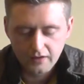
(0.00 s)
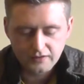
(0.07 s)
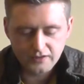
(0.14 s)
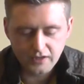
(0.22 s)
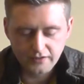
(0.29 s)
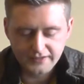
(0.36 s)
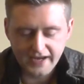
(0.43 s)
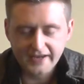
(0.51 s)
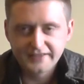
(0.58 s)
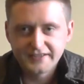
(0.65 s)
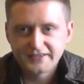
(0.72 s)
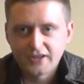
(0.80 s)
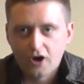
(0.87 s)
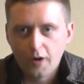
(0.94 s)
So to
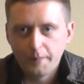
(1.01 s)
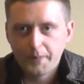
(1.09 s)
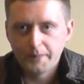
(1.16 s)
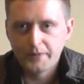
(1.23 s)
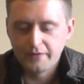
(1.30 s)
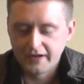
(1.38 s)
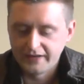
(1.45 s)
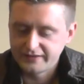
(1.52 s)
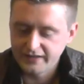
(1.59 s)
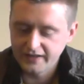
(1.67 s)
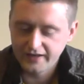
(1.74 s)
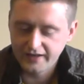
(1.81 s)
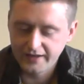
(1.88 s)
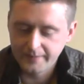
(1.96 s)
access the hop-up unit,
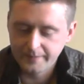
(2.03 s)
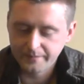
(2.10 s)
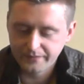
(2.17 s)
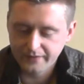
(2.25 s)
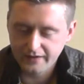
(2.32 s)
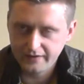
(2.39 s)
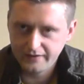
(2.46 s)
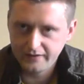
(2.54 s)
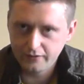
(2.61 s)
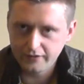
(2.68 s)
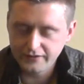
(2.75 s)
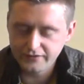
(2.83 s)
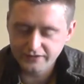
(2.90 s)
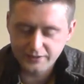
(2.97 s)
little
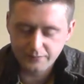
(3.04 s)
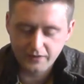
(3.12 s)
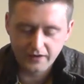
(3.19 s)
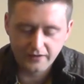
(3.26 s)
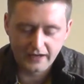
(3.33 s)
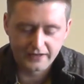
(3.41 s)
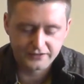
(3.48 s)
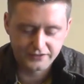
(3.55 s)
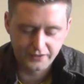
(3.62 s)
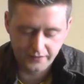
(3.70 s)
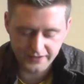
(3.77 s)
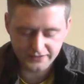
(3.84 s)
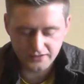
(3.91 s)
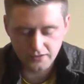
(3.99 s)
interesting way on how to do
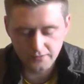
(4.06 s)
this.